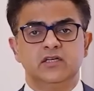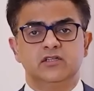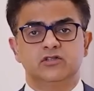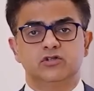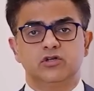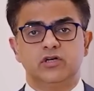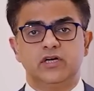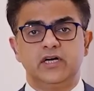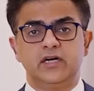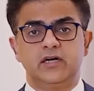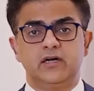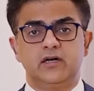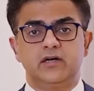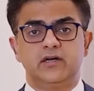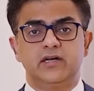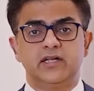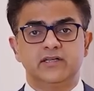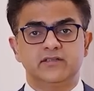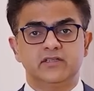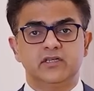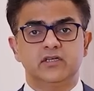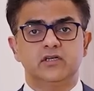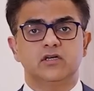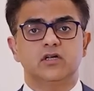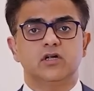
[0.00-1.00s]
So it
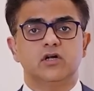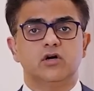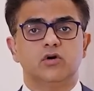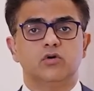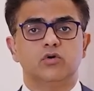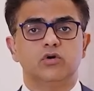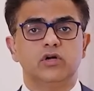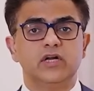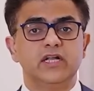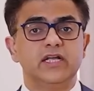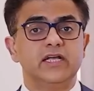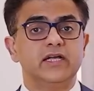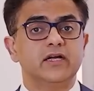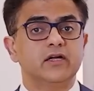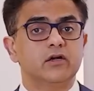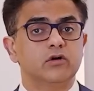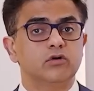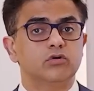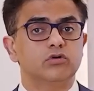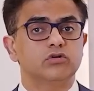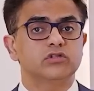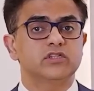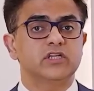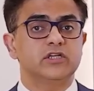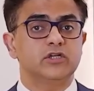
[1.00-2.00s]
doesn't only
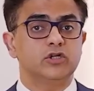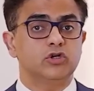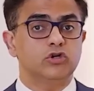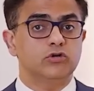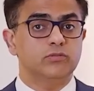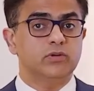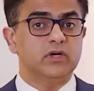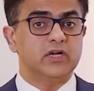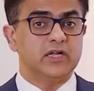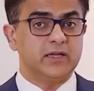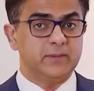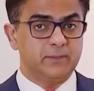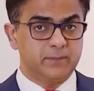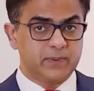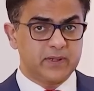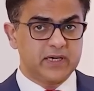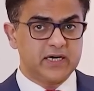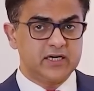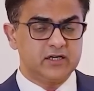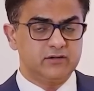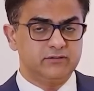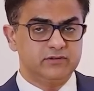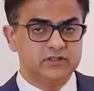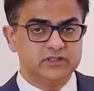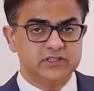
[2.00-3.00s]
include the durable
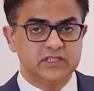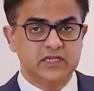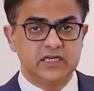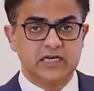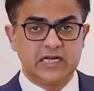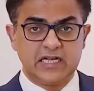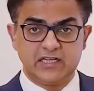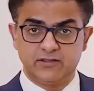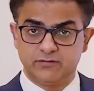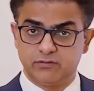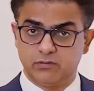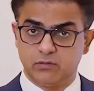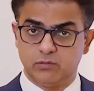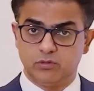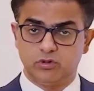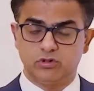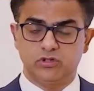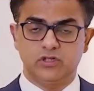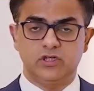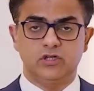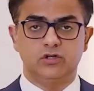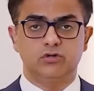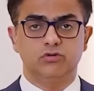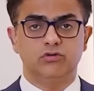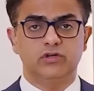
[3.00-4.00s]
implant, which can last for more
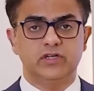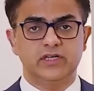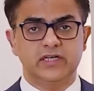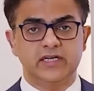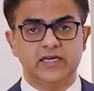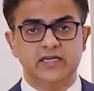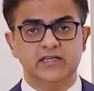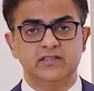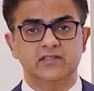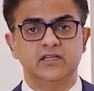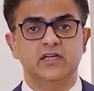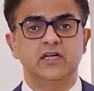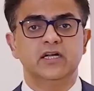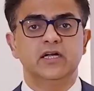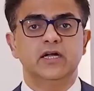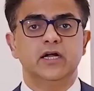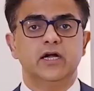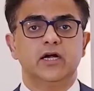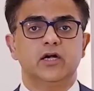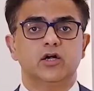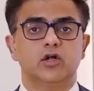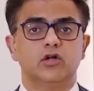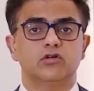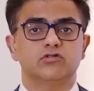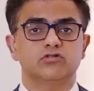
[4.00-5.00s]
than 2 decades.
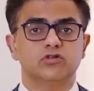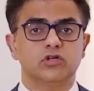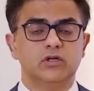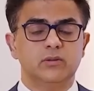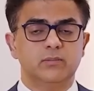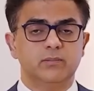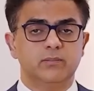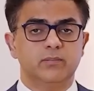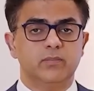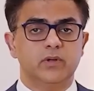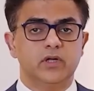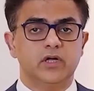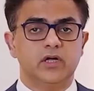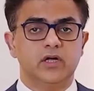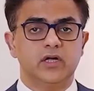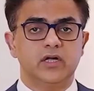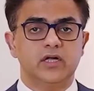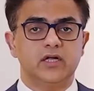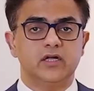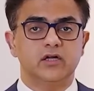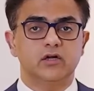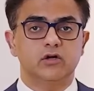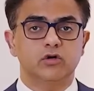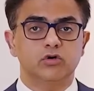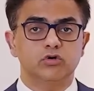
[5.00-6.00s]
It also
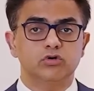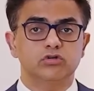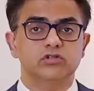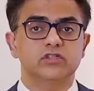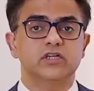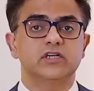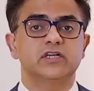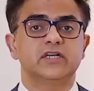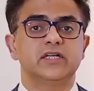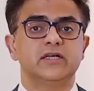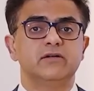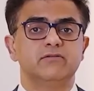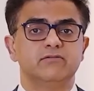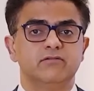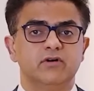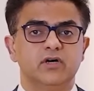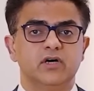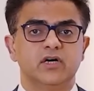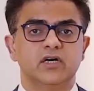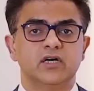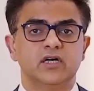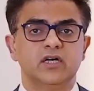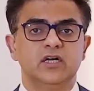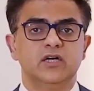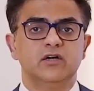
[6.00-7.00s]
includes the
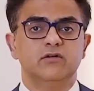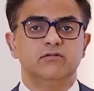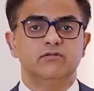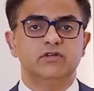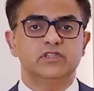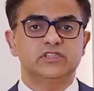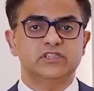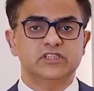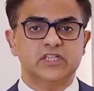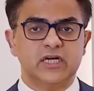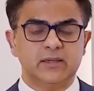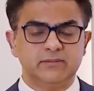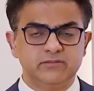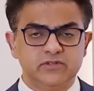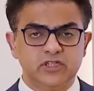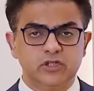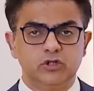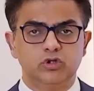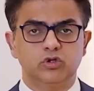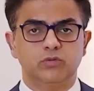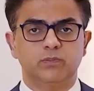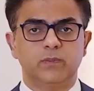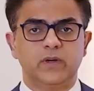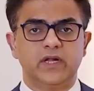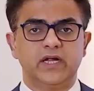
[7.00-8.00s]
teamwork which comes
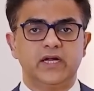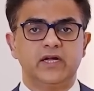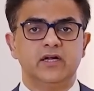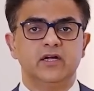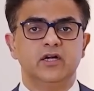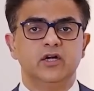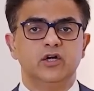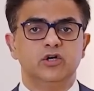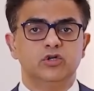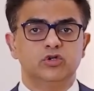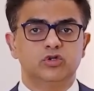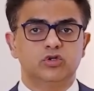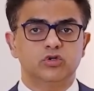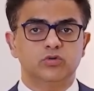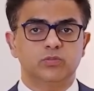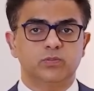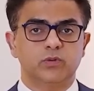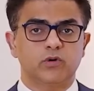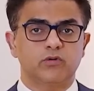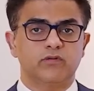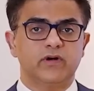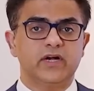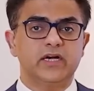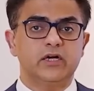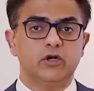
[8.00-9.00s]
into play to
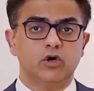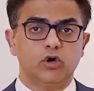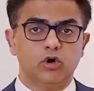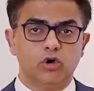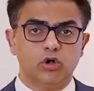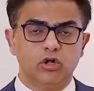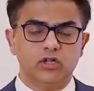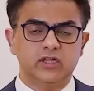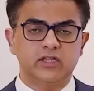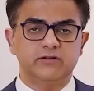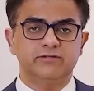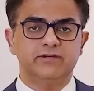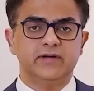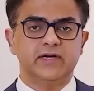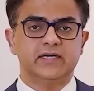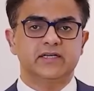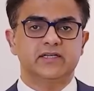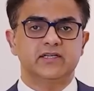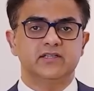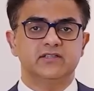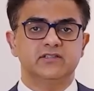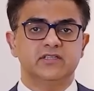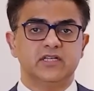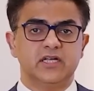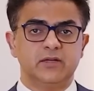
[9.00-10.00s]
provide all the
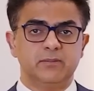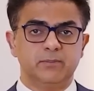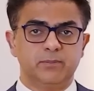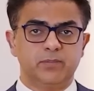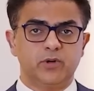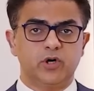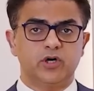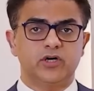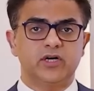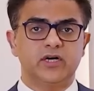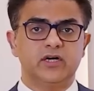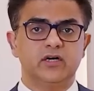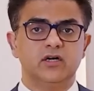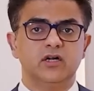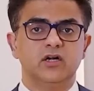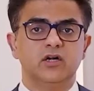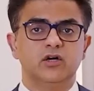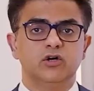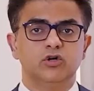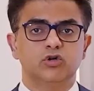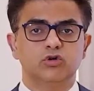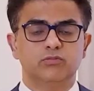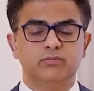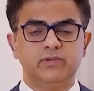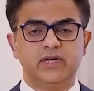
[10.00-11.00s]
factors
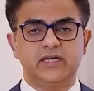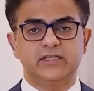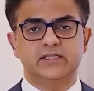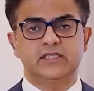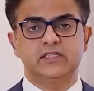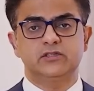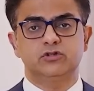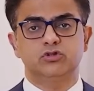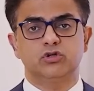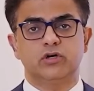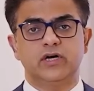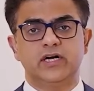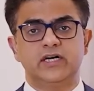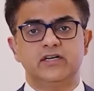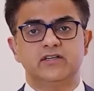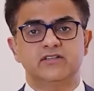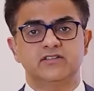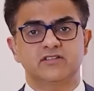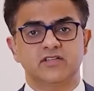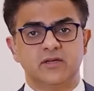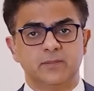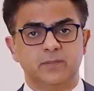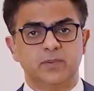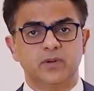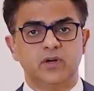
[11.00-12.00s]
important to make the joint
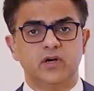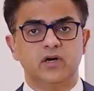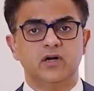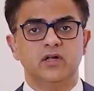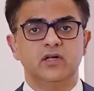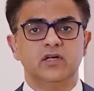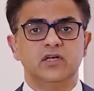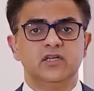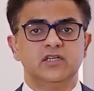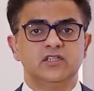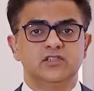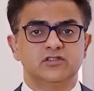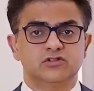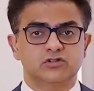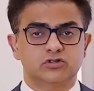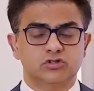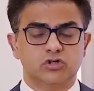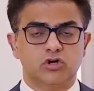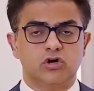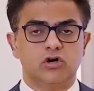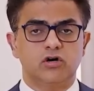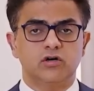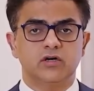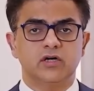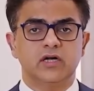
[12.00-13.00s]
supple,
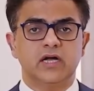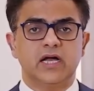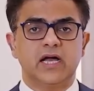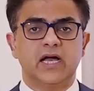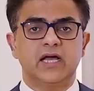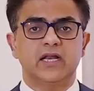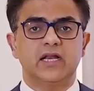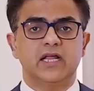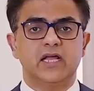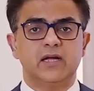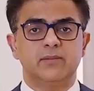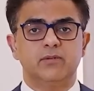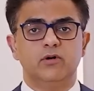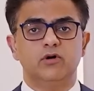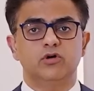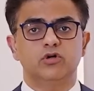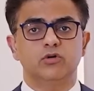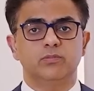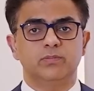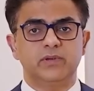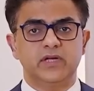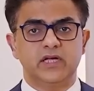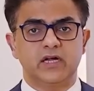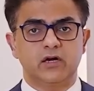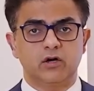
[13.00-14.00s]
strong, and able to
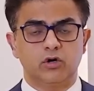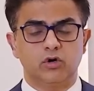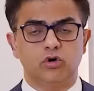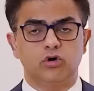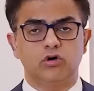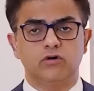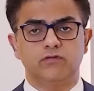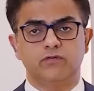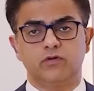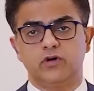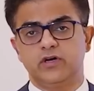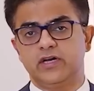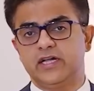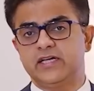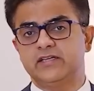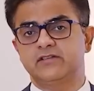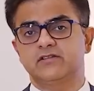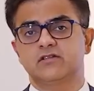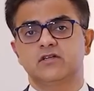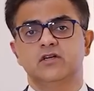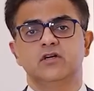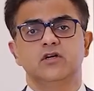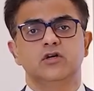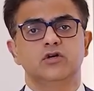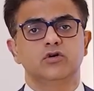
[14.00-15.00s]
bear load for
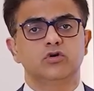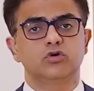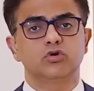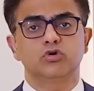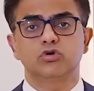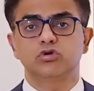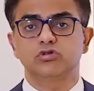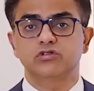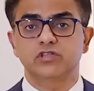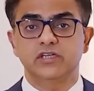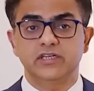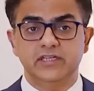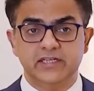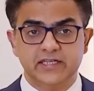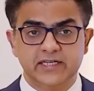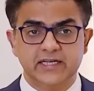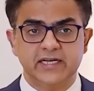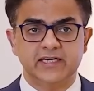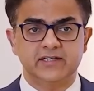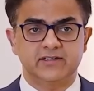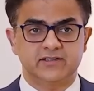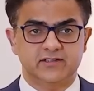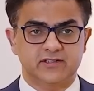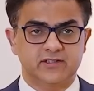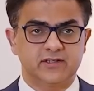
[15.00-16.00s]
next 2 to 3
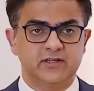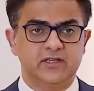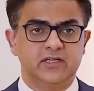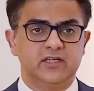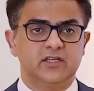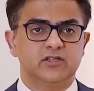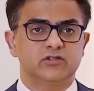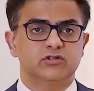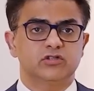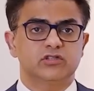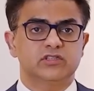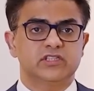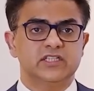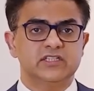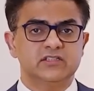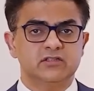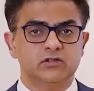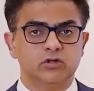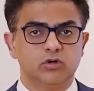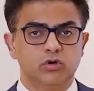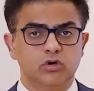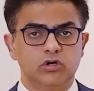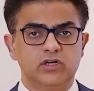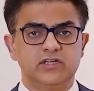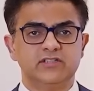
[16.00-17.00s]
decades. So this
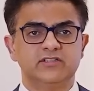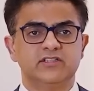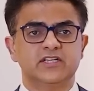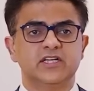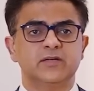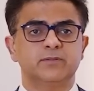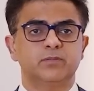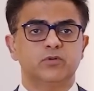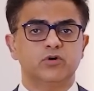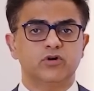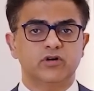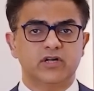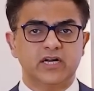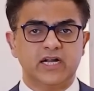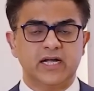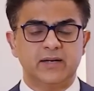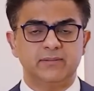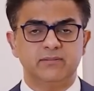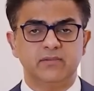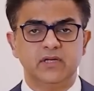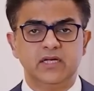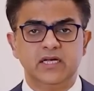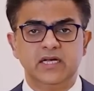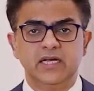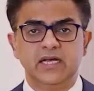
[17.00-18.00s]
holistic
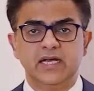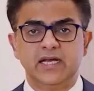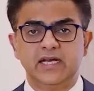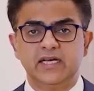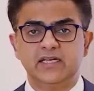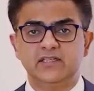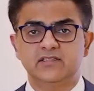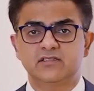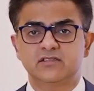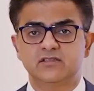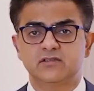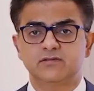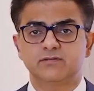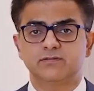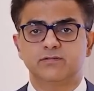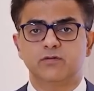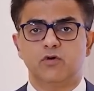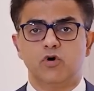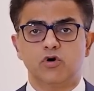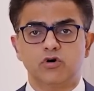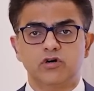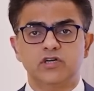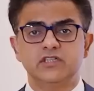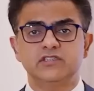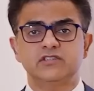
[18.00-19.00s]
program is
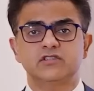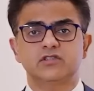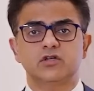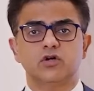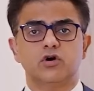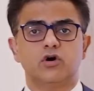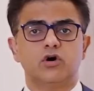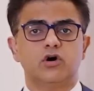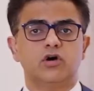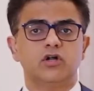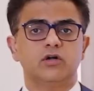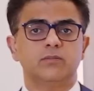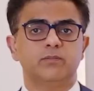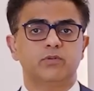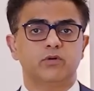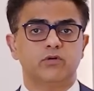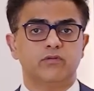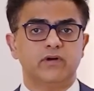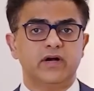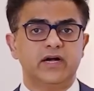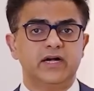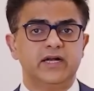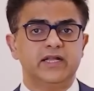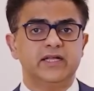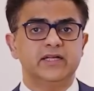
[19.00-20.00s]
focused on
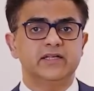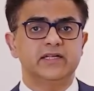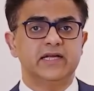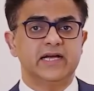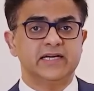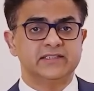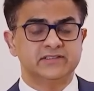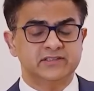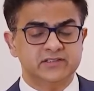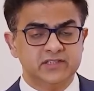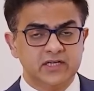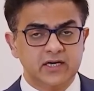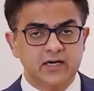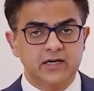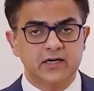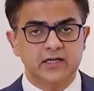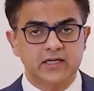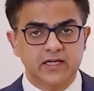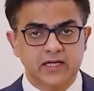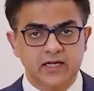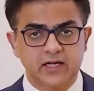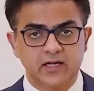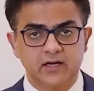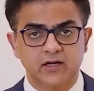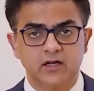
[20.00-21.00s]
providing excellent
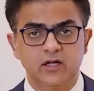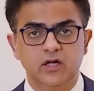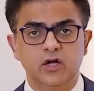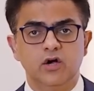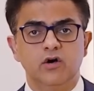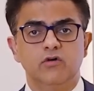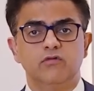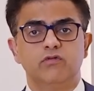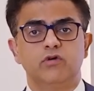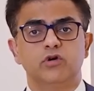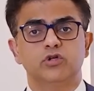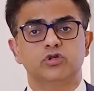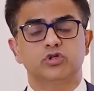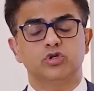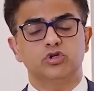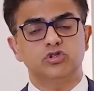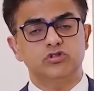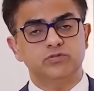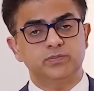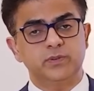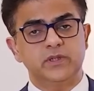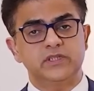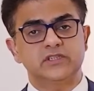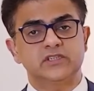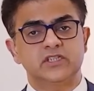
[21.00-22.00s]
care for
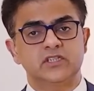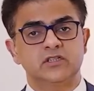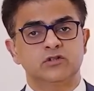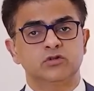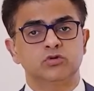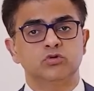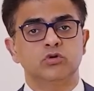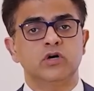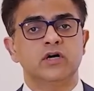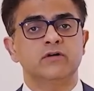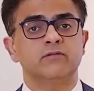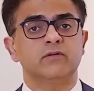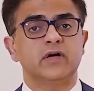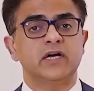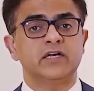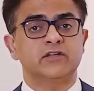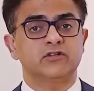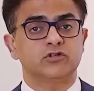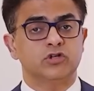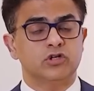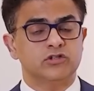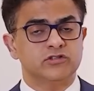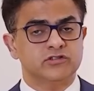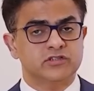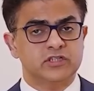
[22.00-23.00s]
those patients who have
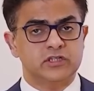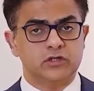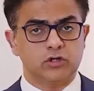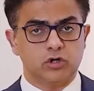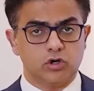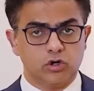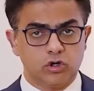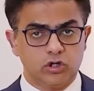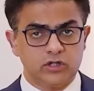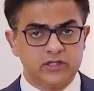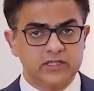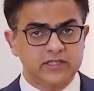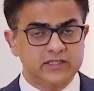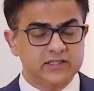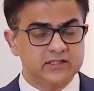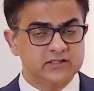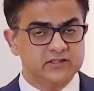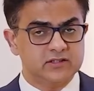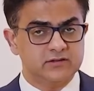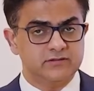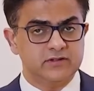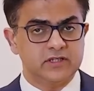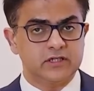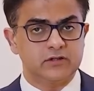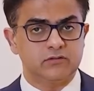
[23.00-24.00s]
exhausted all the
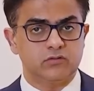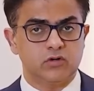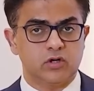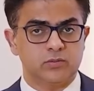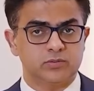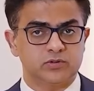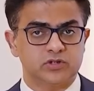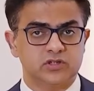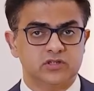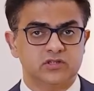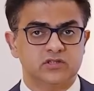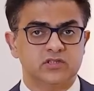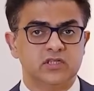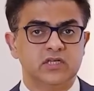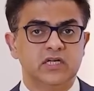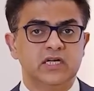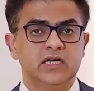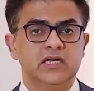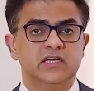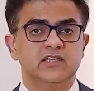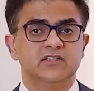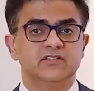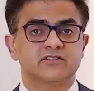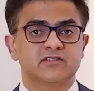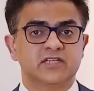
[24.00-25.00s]
conservative options.
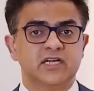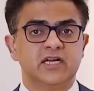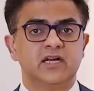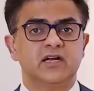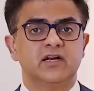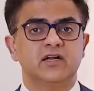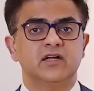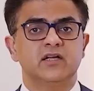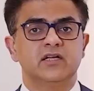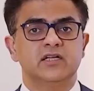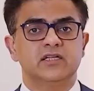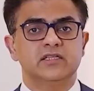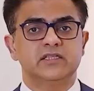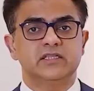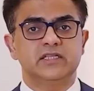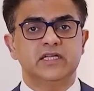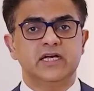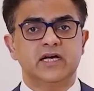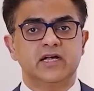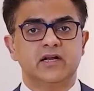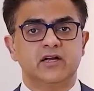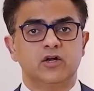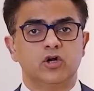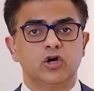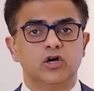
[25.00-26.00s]
Still, they
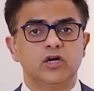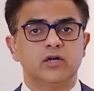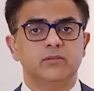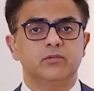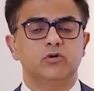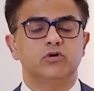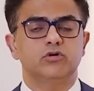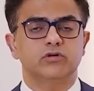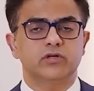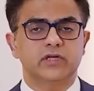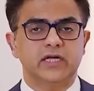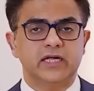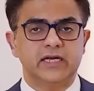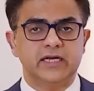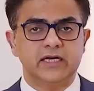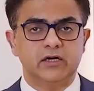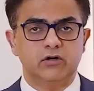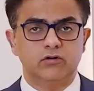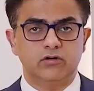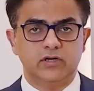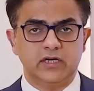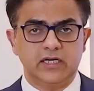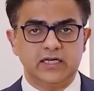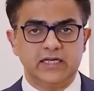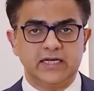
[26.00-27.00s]
are not able to carry
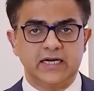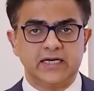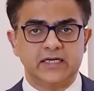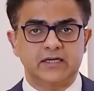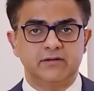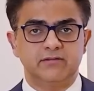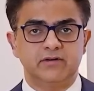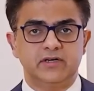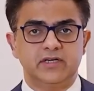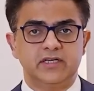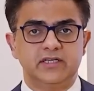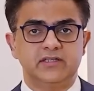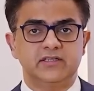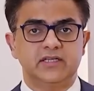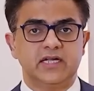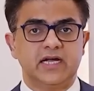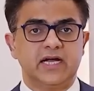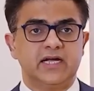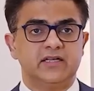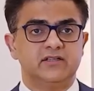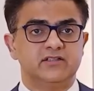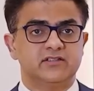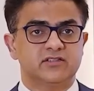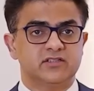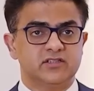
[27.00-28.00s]
out daily activities,
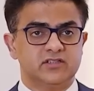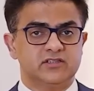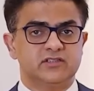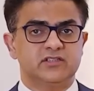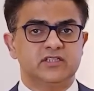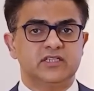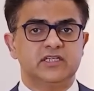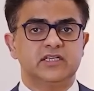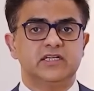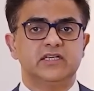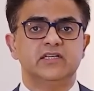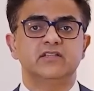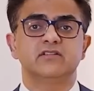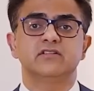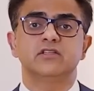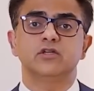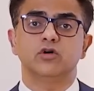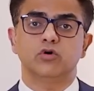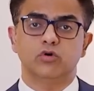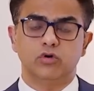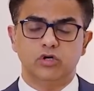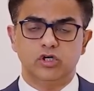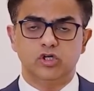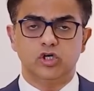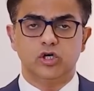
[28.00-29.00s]
and surgery is the
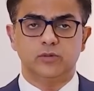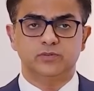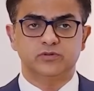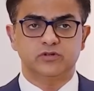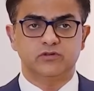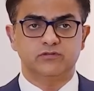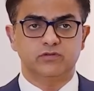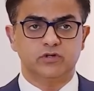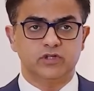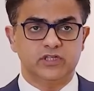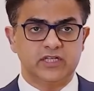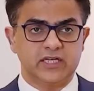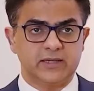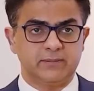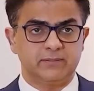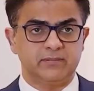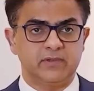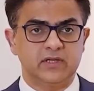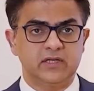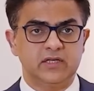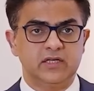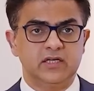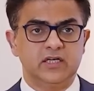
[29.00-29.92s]
only option for them.